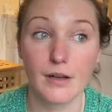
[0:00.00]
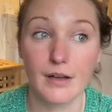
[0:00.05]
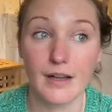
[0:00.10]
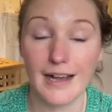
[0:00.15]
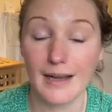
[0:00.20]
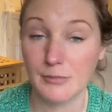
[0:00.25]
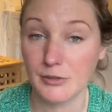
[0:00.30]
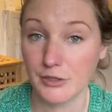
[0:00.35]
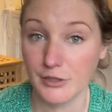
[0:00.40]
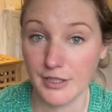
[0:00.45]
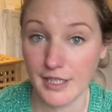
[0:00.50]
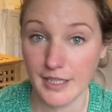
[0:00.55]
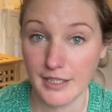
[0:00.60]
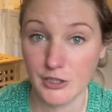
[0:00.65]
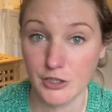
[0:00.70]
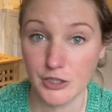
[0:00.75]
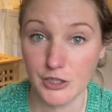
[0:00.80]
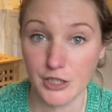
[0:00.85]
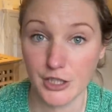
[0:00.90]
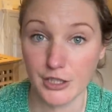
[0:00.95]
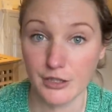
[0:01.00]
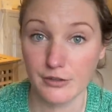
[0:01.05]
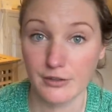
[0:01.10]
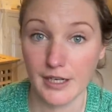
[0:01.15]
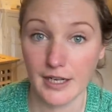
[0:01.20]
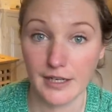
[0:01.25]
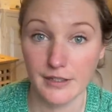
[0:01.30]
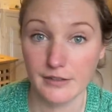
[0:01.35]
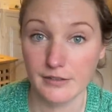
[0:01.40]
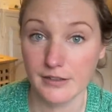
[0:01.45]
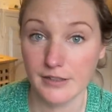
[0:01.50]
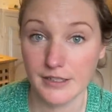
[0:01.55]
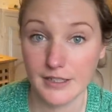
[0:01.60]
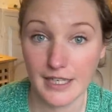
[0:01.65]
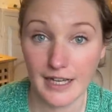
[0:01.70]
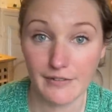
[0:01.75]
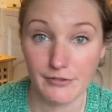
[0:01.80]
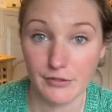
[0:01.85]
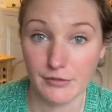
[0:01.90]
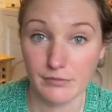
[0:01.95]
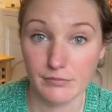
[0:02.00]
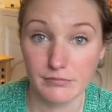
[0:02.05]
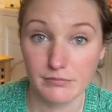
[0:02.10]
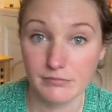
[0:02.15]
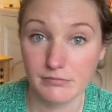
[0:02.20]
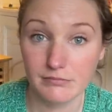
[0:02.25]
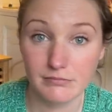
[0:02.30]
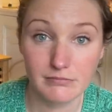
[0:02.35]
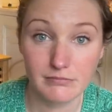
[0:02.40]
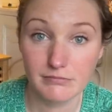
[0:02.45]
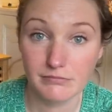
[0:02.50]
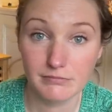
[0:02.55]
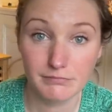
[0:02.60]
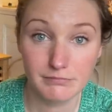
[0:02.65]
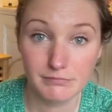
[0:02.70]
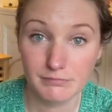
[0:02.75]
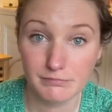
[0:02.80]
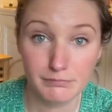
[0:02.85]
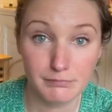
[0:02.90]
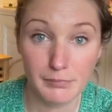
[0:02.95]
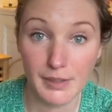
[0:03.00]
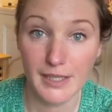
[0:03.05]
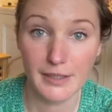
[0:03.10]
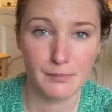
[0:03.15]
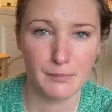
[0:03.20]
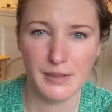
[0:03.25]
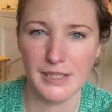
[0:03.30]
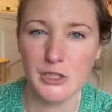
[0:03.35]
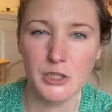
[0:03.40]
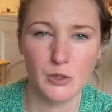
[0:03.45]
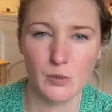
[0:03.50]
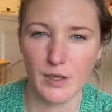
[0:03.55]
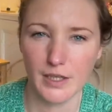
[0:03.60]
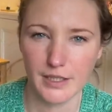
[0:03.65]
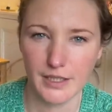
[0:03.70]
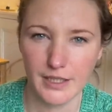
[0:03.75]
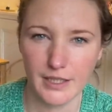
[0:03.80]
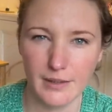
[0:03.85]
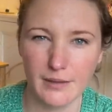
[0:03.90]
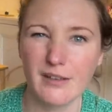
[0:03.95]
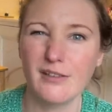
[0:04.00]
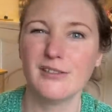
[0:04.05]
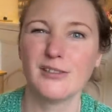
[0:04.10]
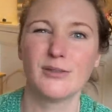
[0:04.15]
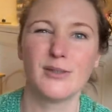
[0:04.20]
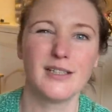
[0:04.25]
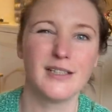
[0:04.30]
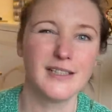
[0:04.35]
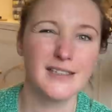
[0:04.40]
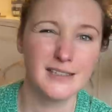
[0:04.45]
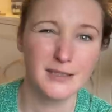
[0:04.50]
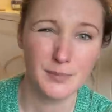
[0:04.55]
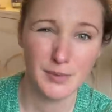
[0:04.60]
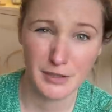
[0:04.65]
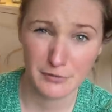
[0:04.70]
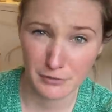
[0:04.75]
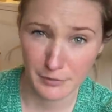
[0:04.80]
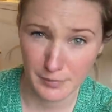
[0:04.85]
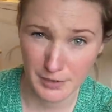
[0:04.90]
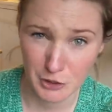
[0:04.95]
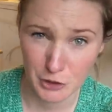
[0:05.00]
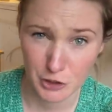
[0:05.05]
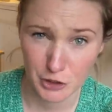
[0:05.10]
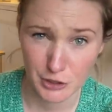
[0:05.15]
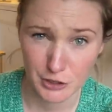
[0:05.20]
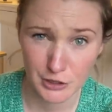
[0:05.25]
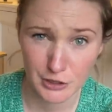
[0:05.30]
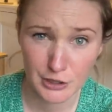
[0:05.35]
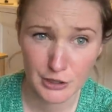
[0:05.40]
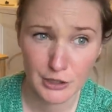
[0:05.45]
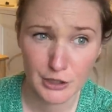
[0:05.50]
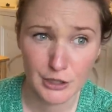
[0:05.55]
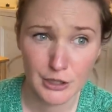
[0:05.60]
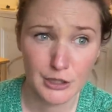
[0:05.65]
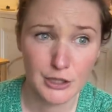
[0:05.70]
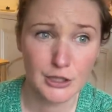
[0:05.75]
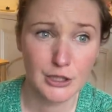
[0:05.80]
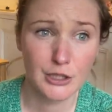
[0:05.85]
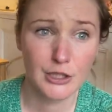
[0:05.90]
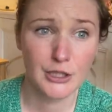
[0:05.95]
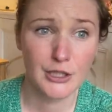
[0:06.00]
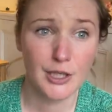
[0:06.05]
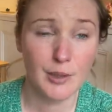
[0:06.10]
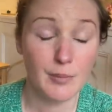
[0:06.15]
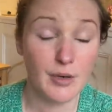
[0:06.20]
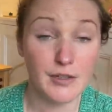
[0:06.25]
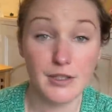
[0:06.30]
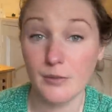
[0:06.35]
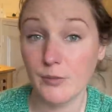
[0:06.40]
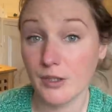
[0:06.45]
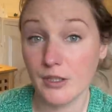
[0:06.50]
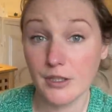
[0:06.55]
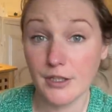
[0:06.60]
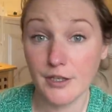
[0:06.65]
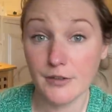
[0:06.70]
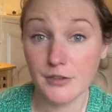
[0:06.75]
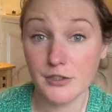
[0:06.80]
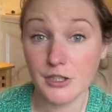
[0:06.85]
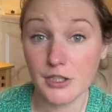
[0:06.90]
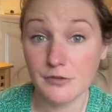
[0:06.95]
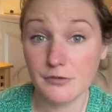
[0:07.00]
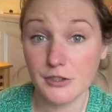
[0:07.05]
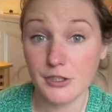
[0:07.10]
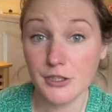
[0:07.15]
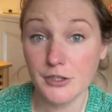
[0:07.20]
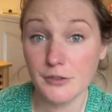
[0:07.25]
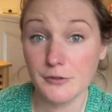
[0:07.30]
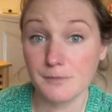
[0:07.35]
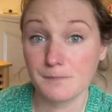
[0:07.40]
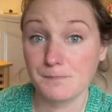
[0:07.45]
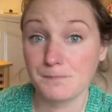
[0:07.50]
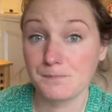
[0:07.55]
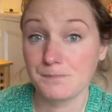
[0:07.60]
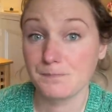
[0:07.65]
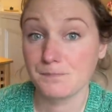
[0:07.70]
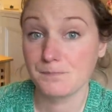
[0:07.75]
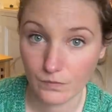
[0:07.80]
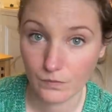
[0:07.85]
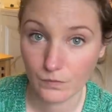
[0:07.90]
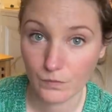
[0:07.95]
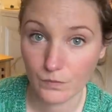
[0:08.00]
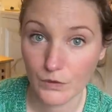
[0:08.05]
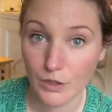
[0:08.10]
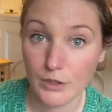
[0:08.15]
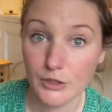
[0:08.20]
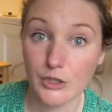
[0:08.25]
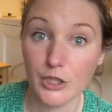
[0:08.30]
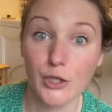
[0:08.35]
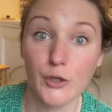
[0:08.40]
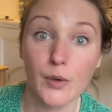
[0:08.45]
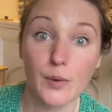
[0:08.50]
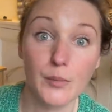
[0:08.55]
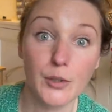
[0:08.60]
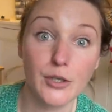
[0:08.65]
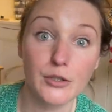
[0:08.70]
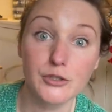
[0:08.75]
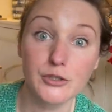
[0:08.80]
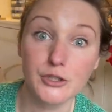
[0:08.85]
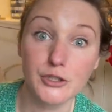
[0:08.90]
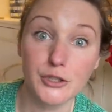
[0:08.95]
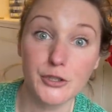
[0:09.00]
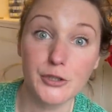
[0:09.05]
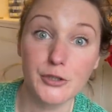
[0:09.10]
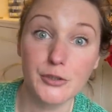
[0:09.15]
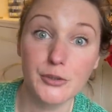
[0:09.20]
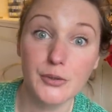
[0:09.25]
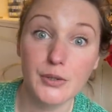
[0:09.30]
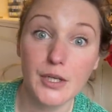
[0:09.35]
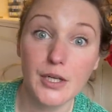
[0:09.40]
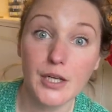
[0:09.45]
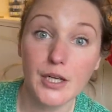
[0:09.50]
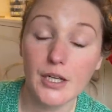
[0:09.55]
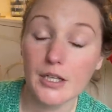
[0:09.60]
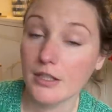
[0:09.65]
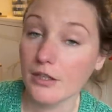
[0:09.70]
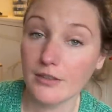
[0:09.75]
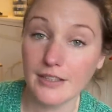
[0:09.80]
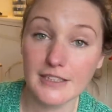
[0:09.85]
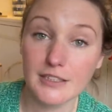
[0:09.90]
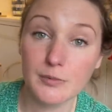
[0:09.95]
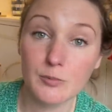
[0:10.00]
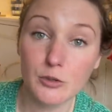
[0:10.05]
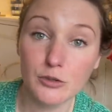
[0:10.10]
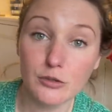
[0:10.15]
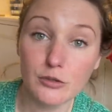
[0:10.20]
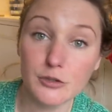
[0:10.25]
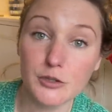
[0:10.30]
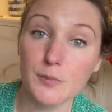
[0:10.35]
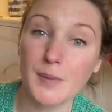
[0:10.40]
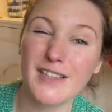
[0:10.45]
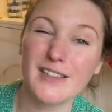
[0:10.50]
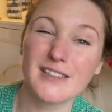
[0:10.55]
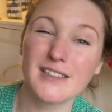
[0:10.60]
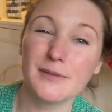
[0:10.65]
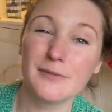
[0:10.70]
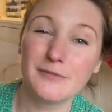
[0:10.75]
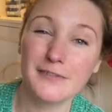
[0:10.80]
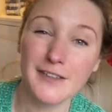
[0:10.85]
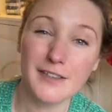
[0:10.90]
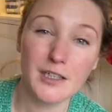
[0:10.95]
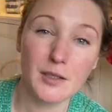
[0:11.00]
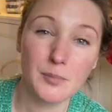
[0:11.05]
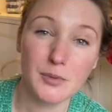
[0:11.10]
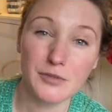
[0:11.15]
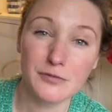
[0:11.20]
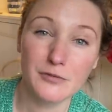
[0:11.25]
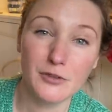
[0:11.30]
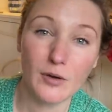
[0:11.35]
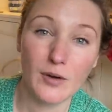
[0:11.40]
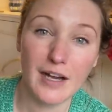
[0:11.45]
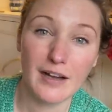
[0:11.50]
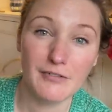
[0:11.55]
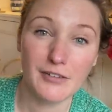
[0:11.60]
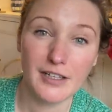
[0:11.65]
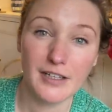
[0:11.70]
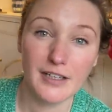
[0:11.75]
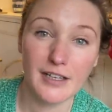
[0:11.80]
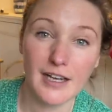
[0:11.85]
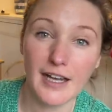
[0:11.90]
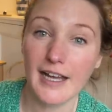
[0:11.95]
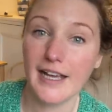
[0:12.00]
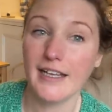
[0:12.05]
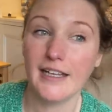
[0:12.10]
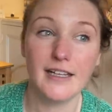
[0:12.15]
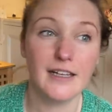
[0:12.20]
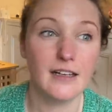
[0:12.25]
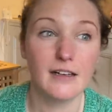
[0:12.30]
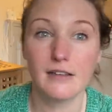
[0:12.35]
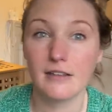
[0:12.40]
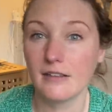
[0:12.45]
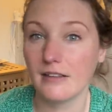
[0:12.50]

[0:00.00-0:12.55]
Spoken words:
absolutely ages ago and haven't been to IKEA. Going to IKEA is a bit of a mission. But I think we're going to go this afternoon. So I'm going to go and get some more drawers, because I'm fed up of not having a